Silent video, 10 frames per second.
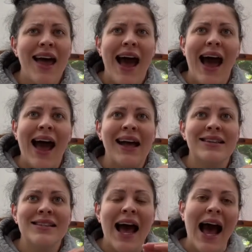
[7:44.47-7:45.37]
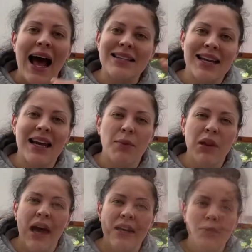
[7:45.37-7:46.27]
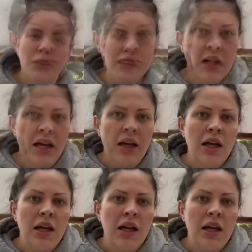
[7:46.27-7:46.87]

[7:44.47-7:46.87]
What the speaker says: and I had a kind of plan in place.